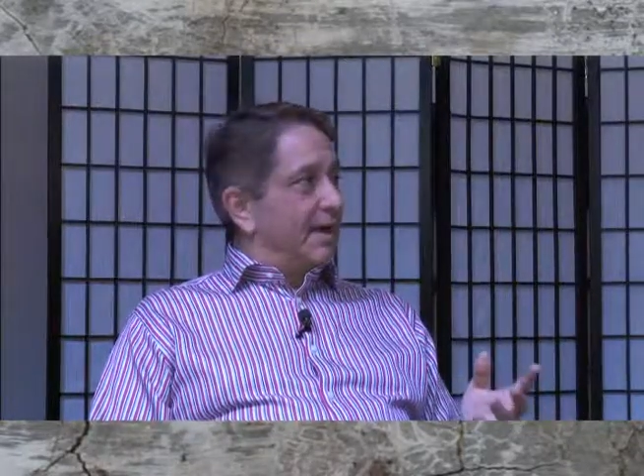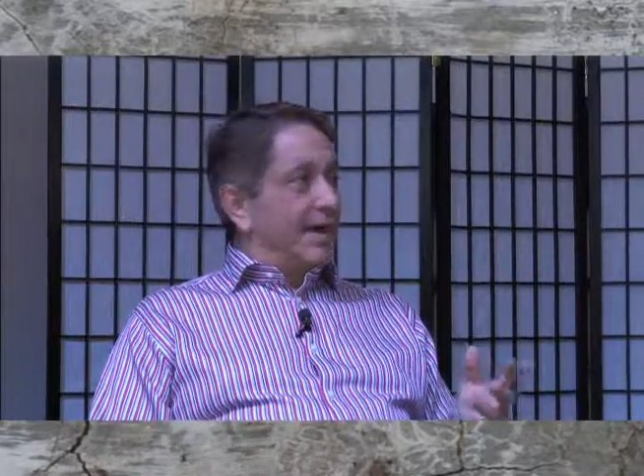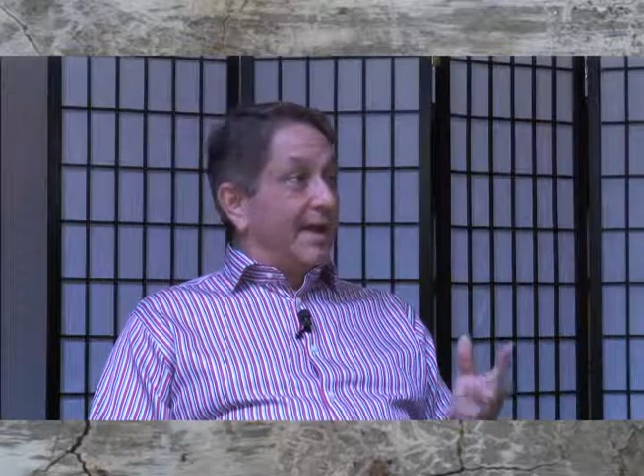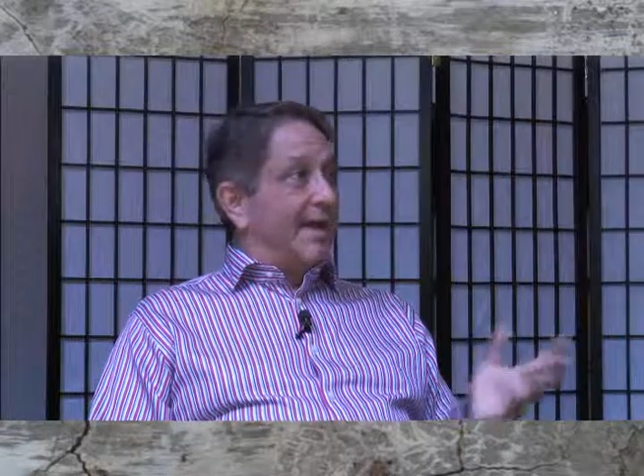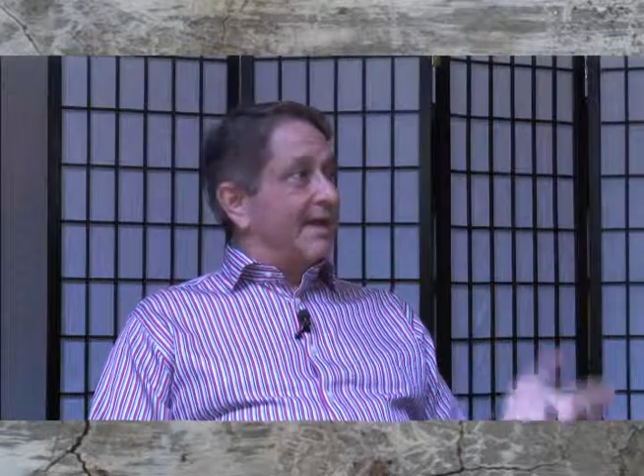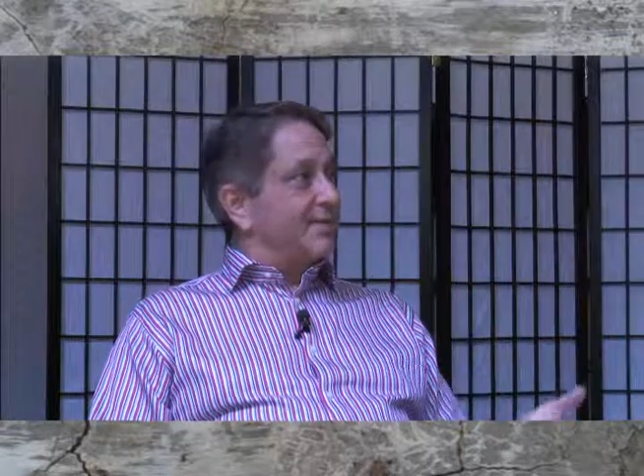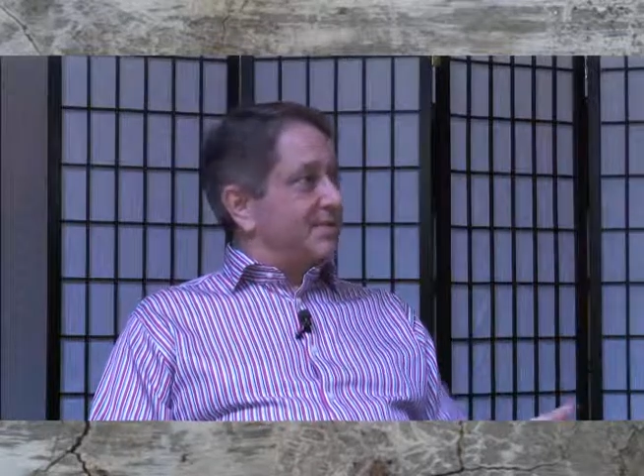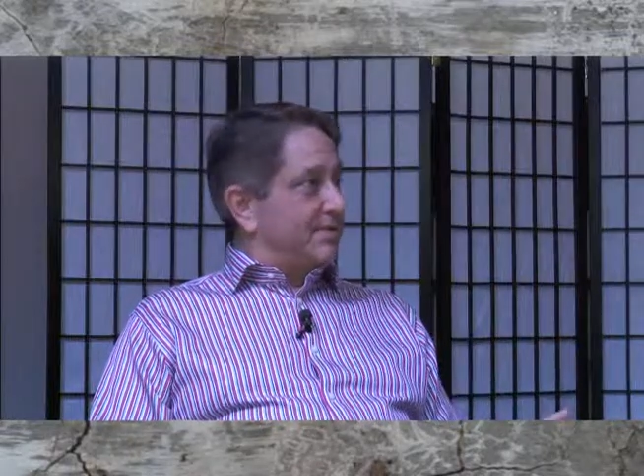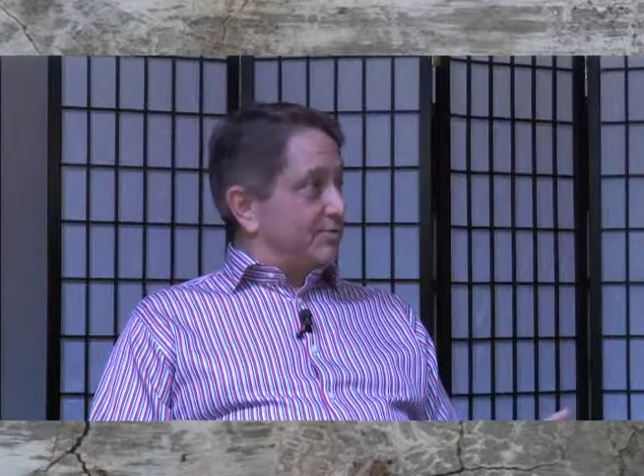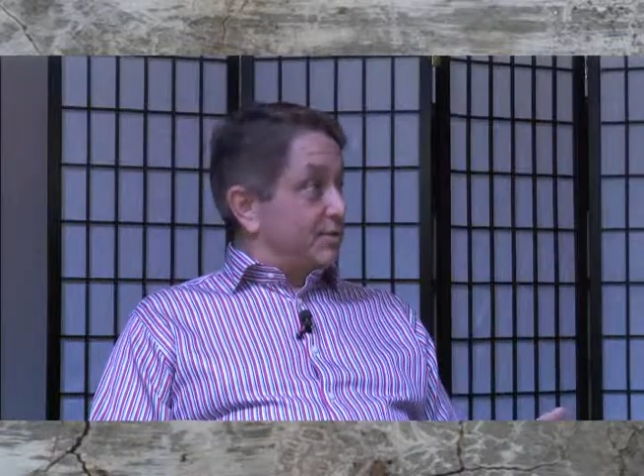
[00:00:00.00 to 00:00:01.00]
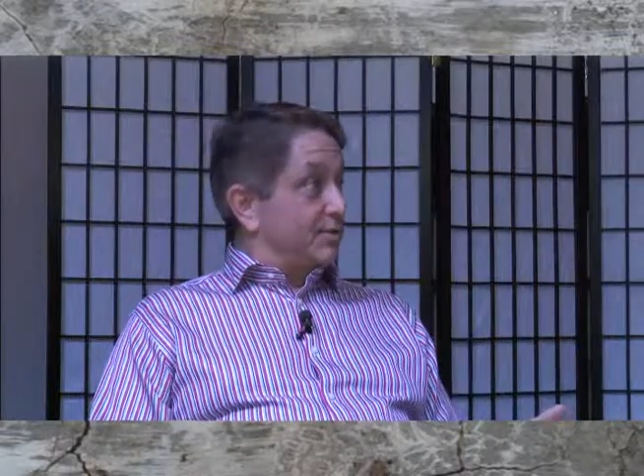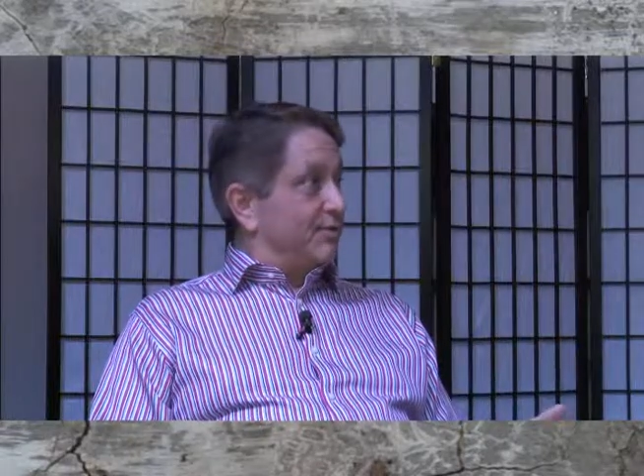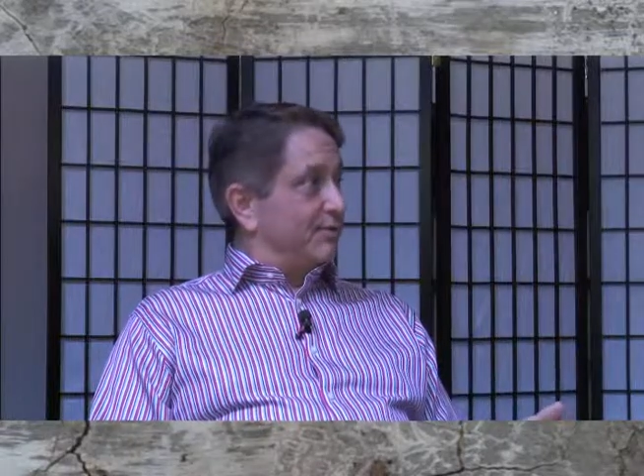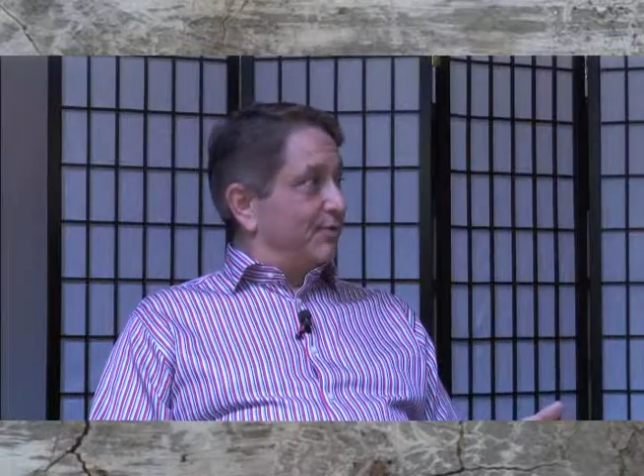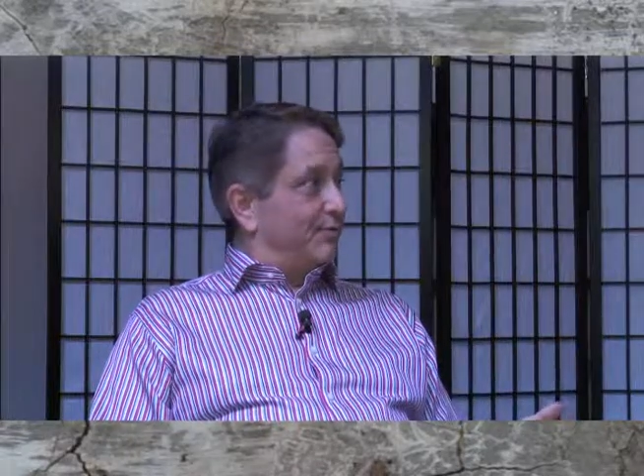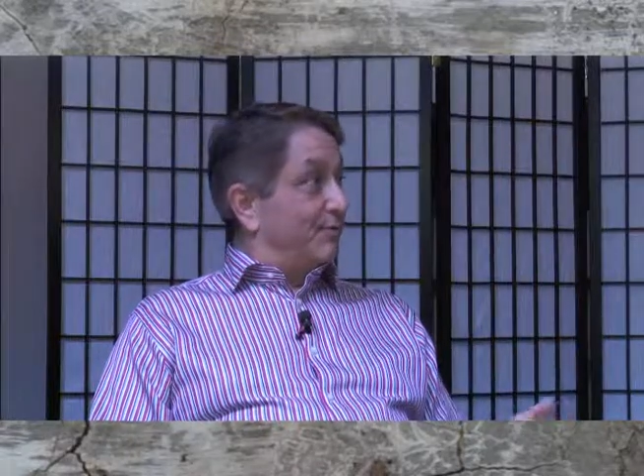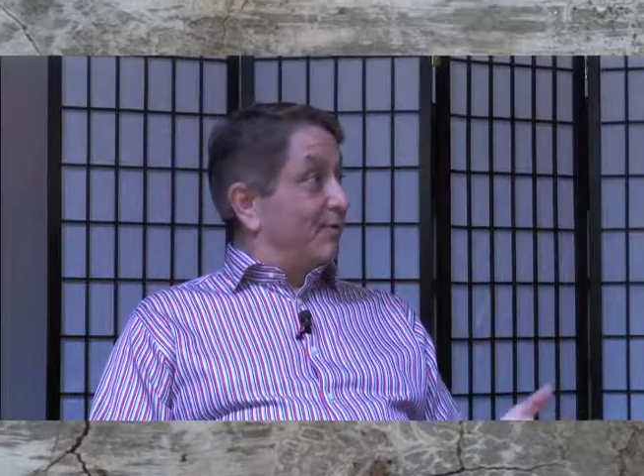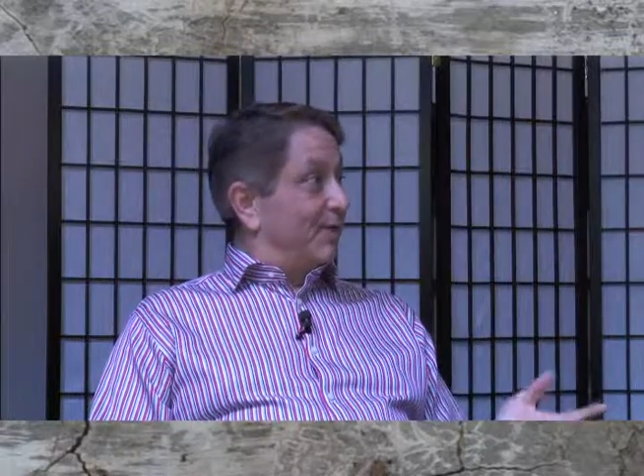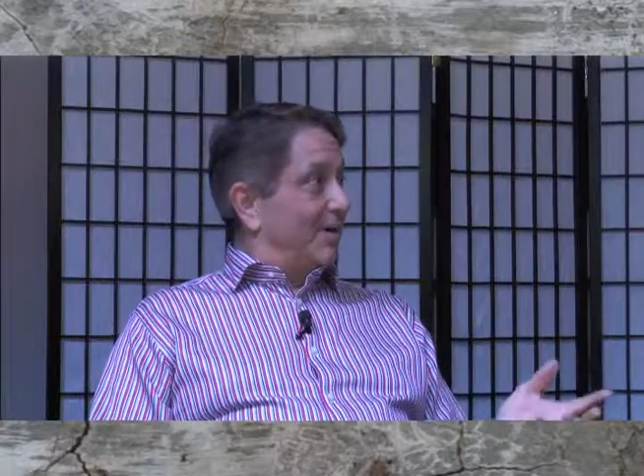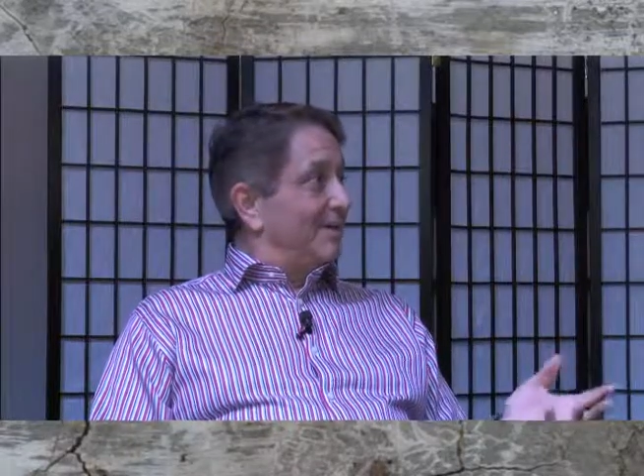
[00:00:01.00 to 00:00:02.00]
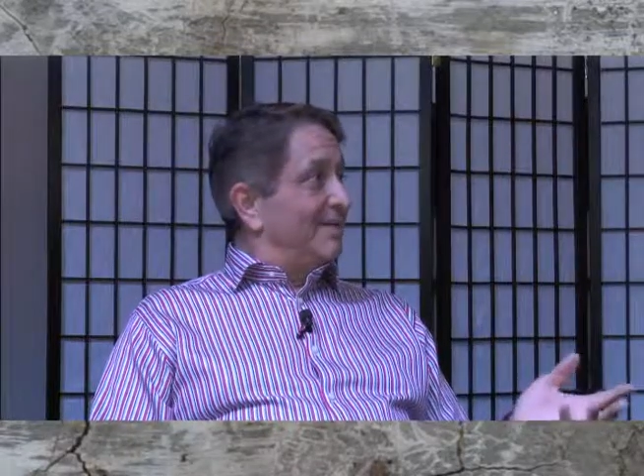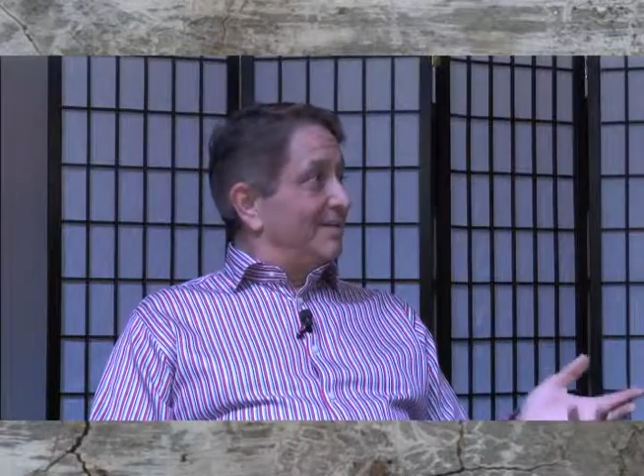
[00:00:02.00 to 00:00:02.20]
and has stood for